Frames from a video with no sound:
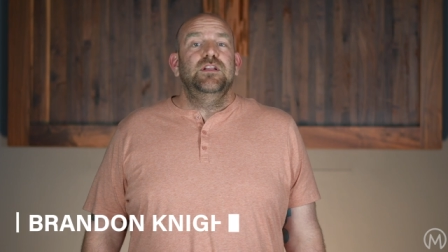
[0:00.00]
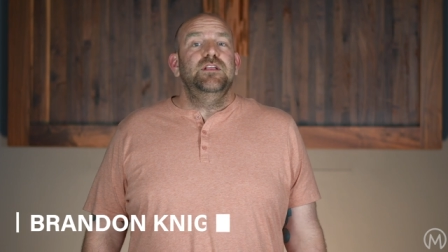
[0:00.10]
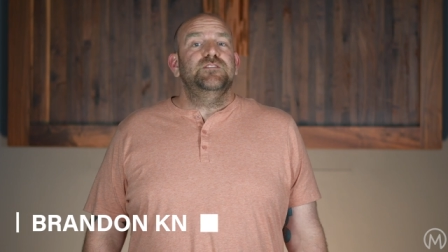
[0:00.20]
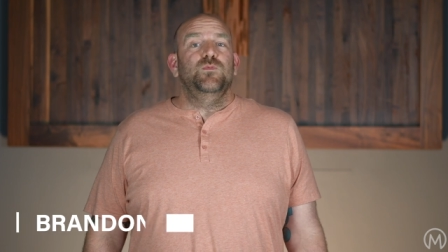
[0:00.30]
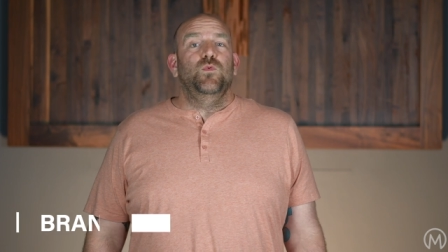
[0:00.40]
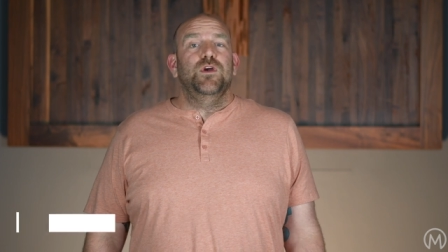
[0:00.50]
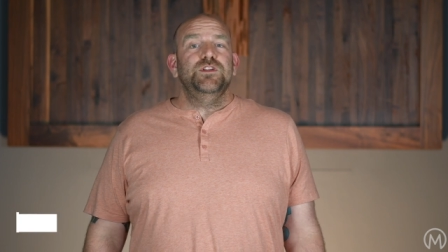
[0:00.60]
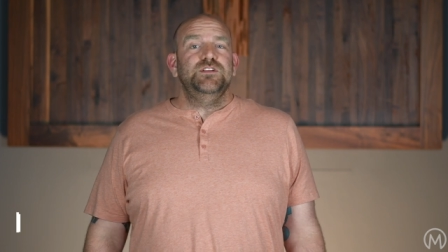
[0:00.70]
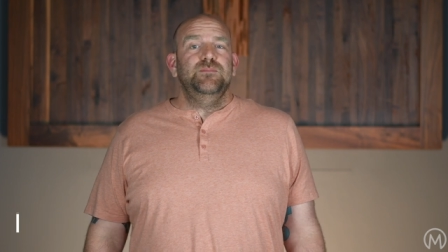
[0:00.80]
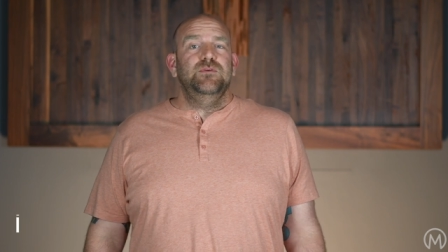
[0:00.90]
going to hear some
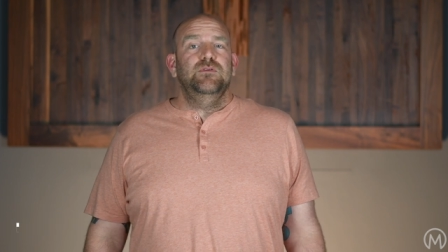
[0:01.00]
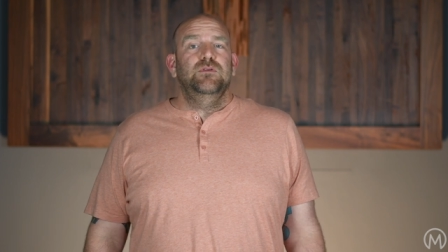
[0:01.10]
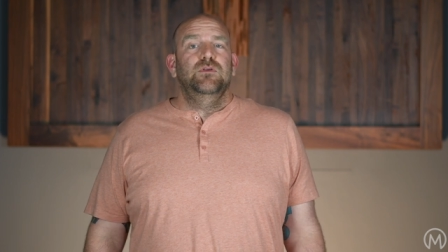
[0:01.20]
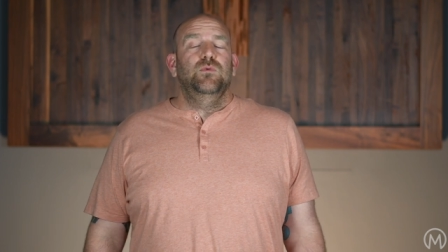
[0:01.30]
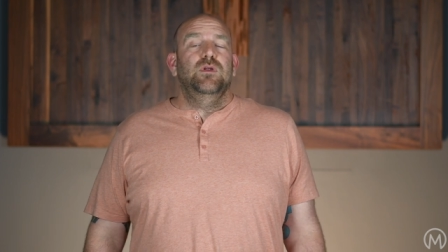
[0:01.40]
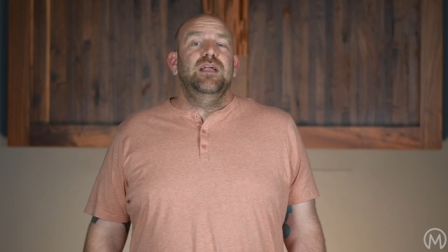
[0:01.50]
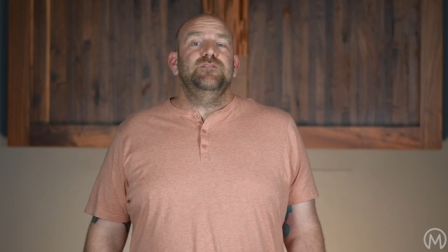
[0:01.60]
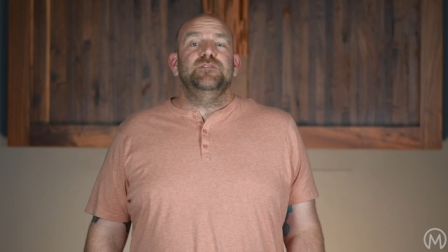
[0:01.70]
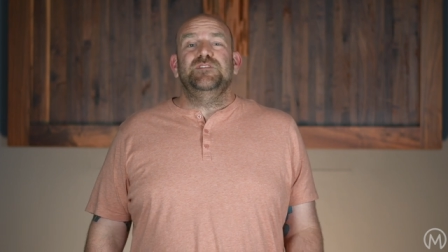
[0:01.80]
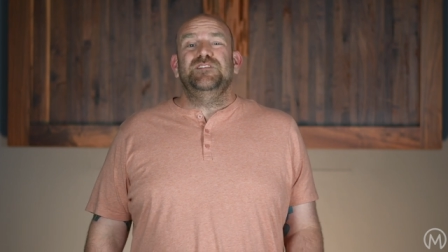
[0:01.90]
worship. We're going to
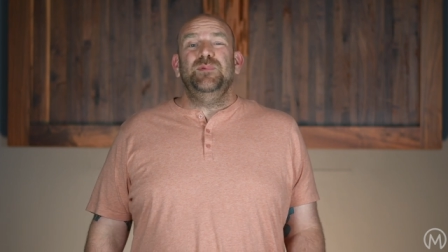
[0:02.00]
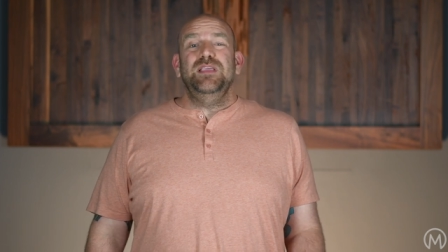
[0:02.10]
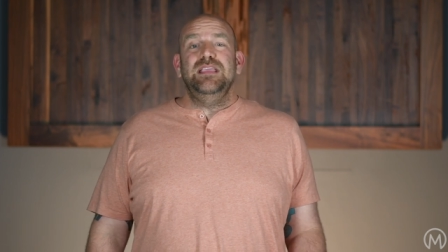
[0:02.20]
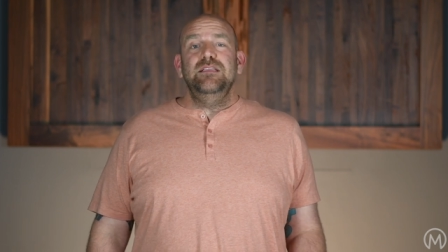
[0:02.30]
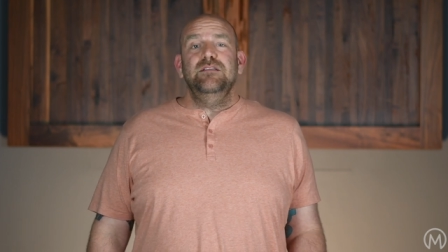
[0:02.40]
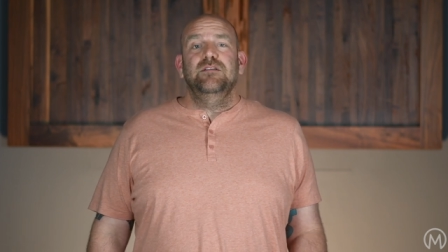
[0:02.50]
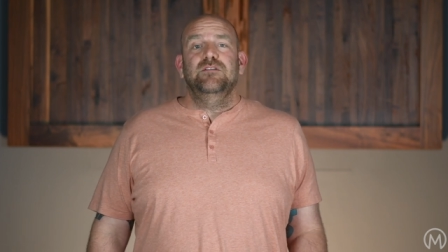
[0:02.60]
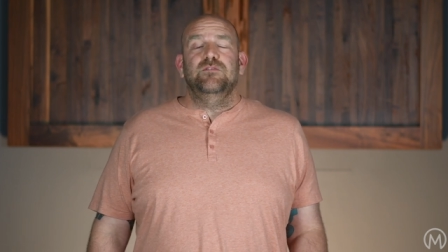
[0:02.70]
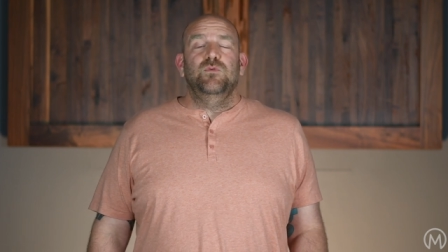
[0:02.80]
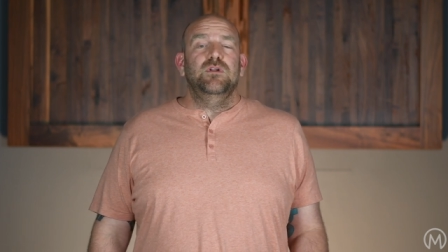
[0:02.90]
have some speaking
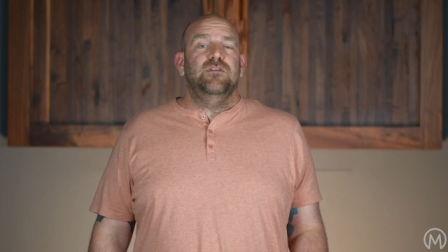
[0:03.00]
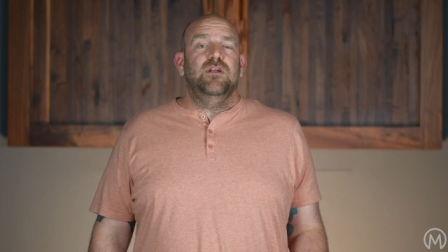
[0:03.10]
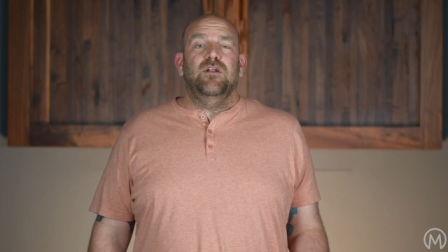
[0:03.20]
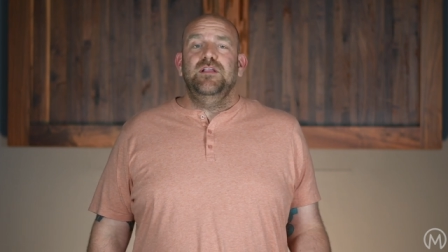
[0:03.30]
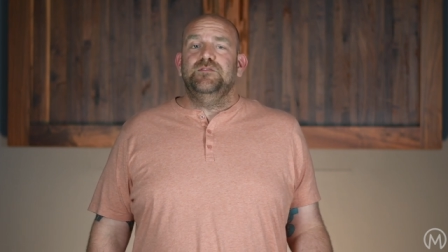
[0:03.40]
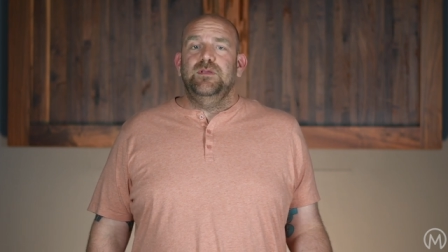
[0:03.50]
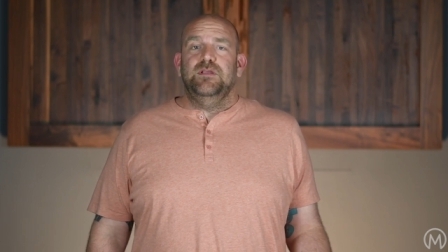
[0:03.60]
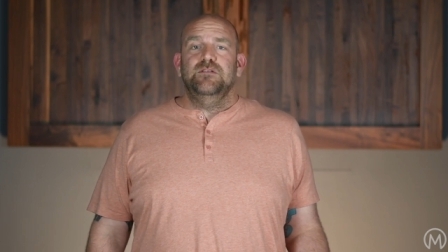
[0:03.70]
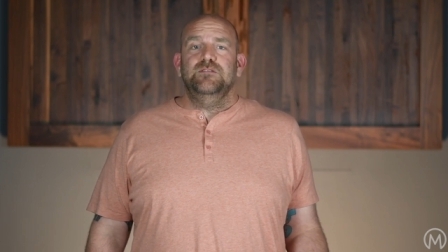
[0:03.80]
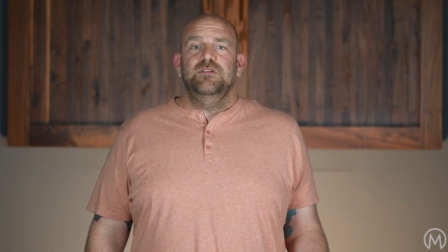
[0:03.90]
from one of our great
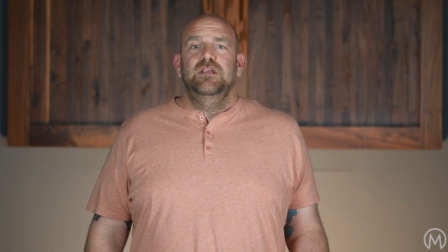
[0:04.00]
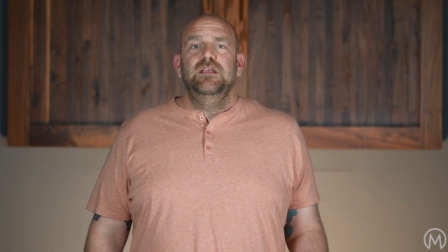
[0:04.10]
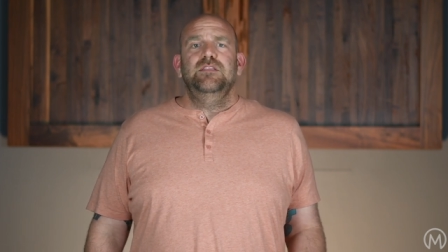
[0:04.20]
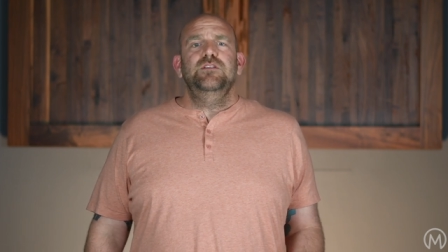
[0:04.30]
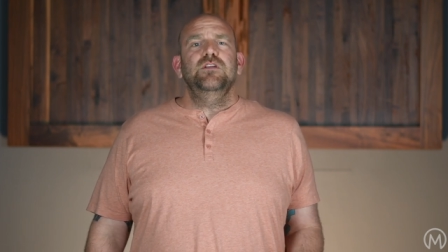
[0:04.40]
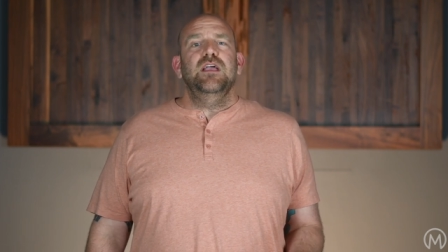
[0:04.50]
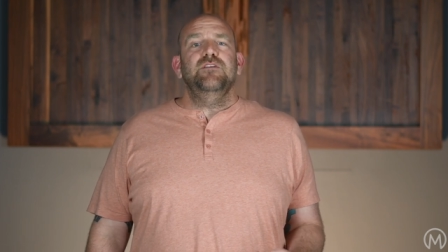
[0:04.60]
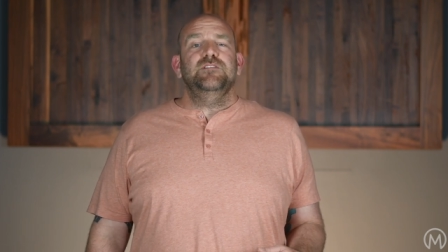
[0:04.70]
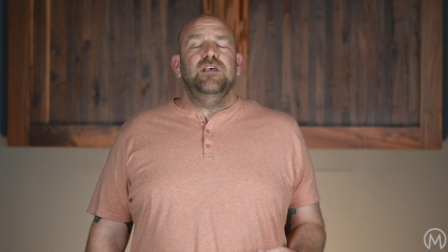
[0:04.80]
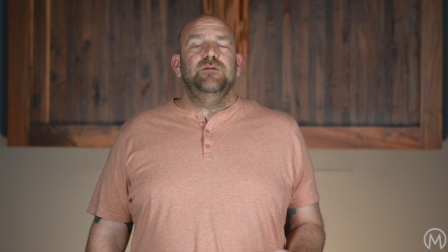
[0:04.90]
speakers, and then you're going to
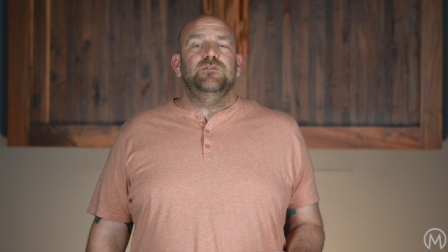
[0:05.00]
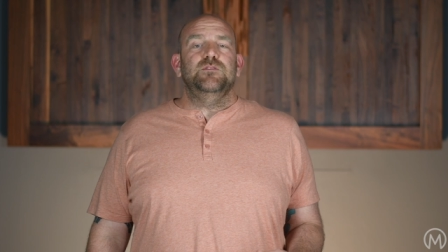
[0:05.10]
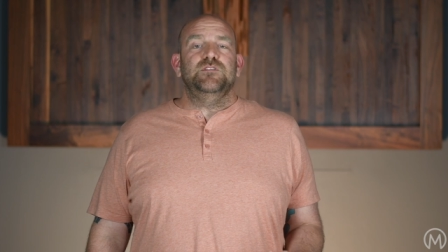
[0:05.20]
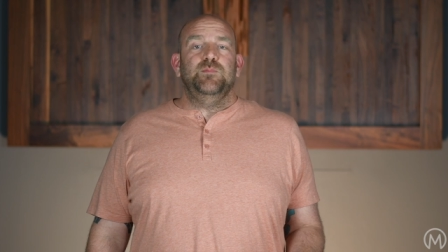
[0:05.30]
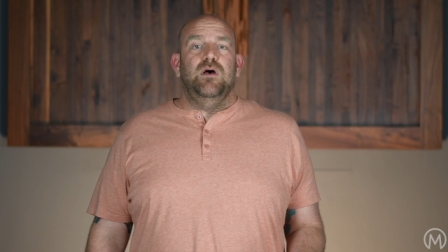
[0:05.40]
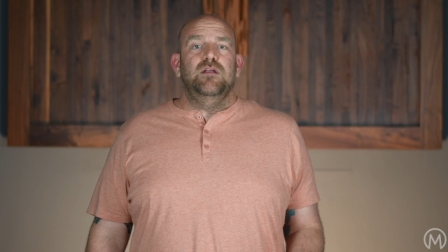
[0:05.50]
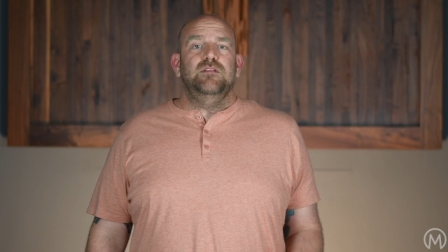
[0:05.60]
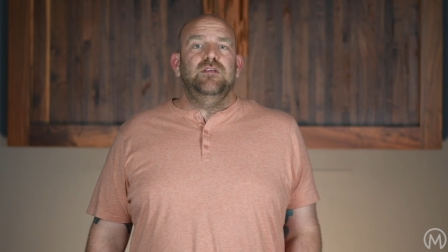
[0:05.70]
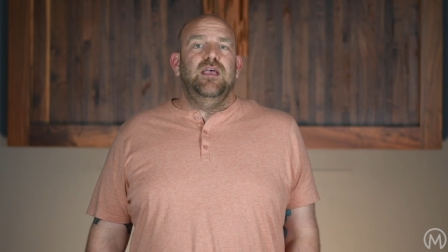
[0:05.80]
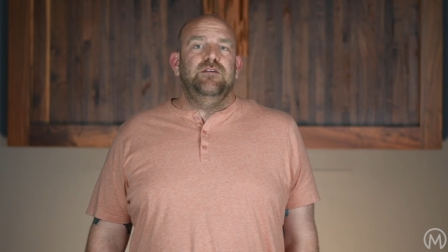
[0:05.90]
have a time to
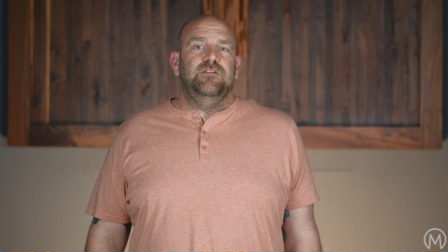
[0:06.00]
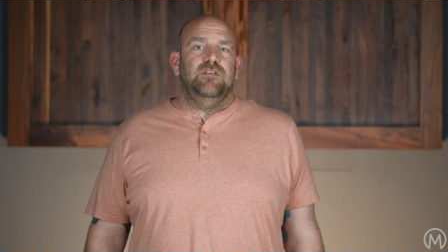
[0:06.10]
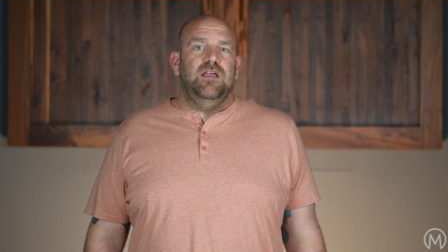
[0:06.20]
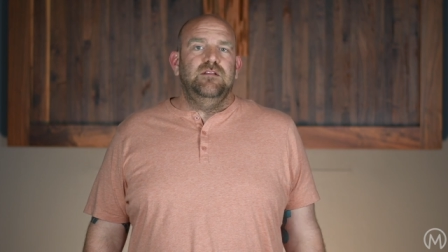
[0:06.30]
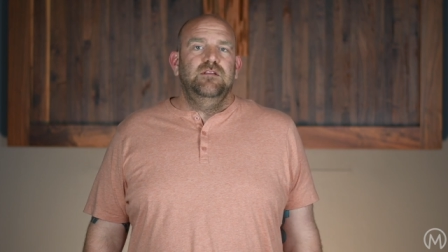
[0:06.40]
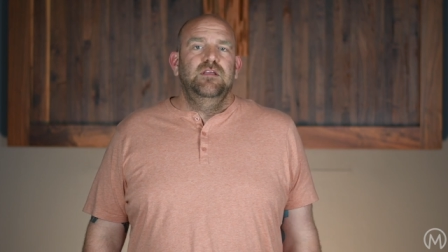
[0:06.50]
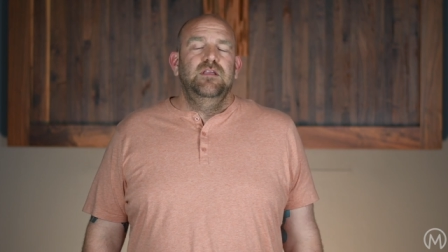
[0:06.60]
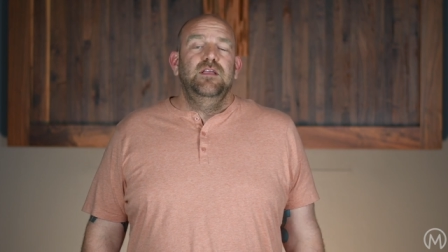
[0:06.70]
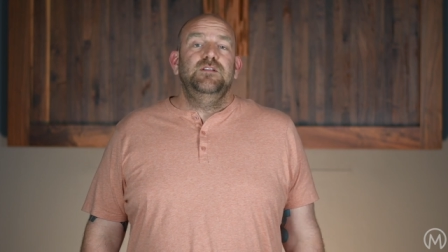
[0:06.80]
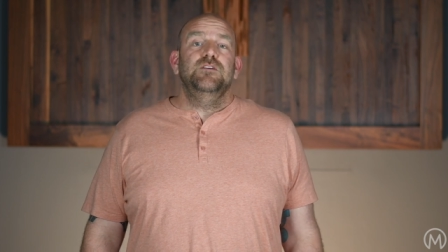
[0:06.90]
respond after that.
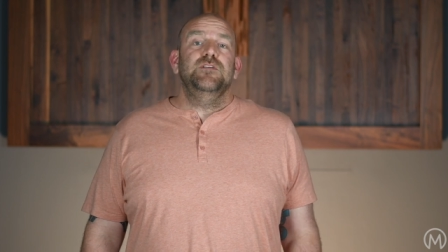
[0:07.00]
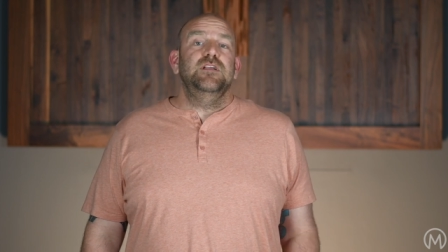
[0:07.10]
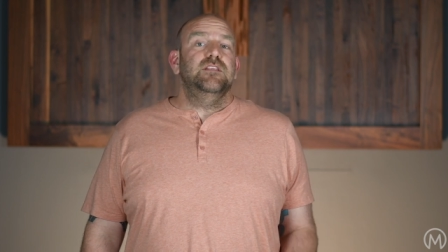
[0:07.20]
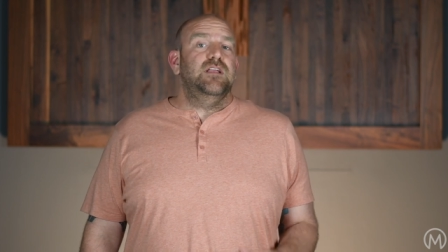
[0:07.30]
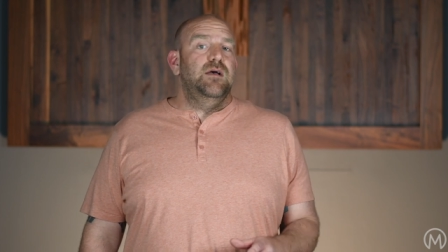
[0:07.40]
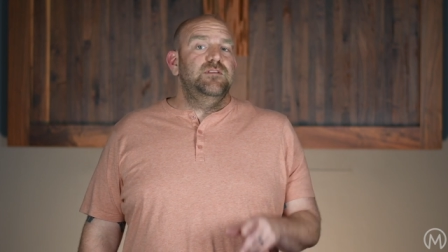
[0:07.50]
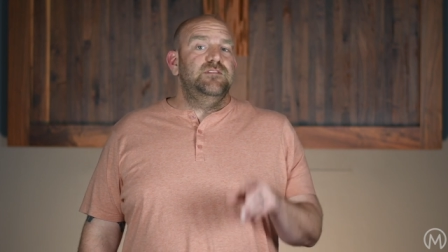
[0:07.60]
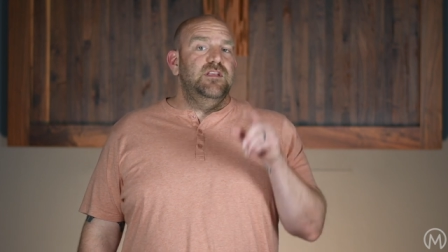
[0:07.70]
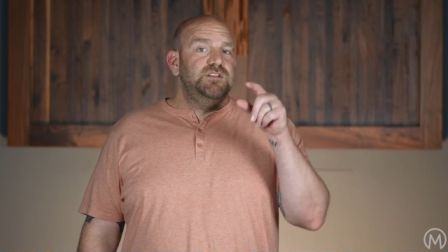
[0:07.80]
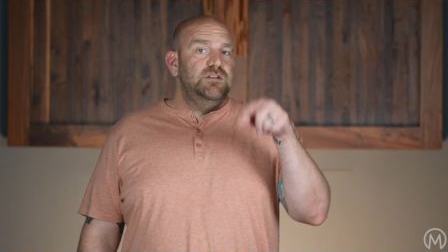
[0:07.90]
And don't forget the
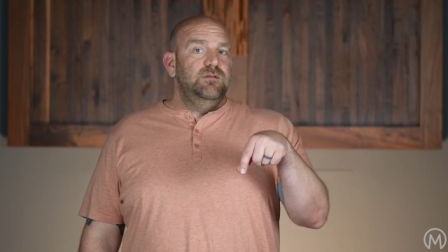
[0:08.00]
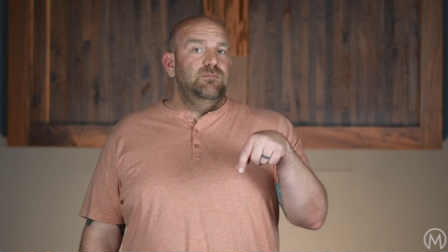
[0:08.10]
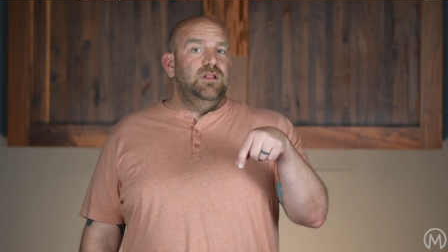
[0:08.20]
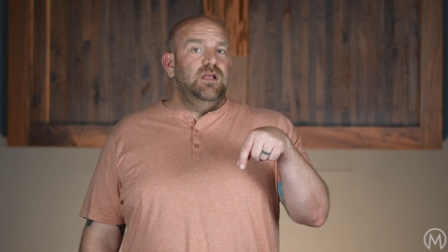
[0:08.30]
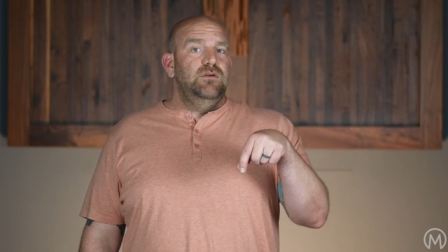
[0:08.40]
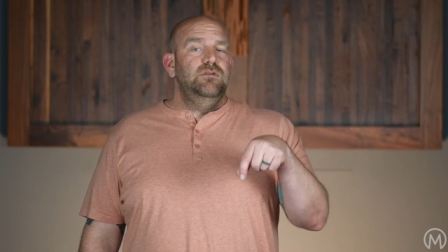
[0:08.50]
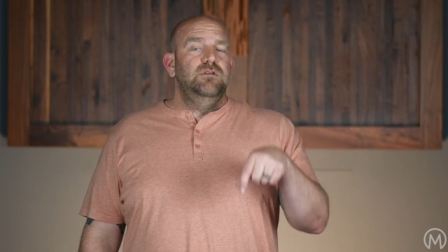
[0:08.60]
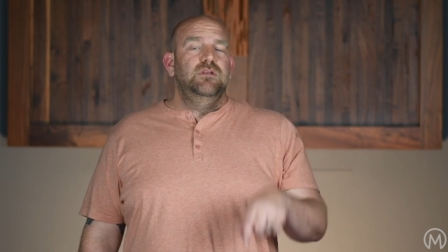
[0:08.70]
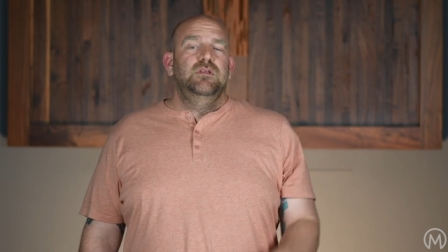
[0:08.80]
comment section below.